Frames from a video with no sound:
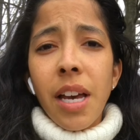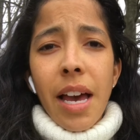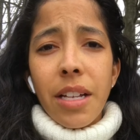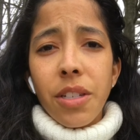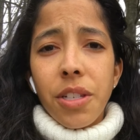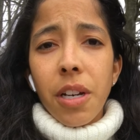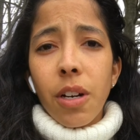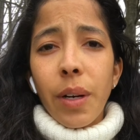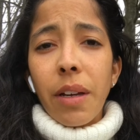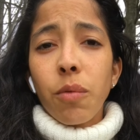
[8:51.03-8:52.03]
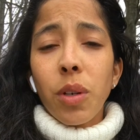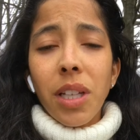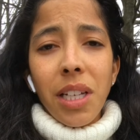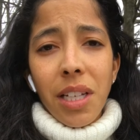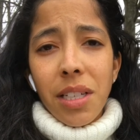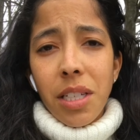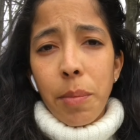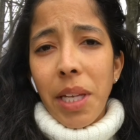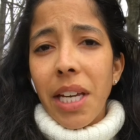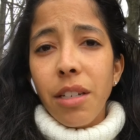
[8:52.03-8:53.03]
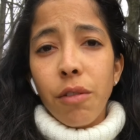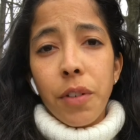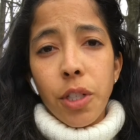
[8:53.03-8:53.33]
and so it really needs to be individual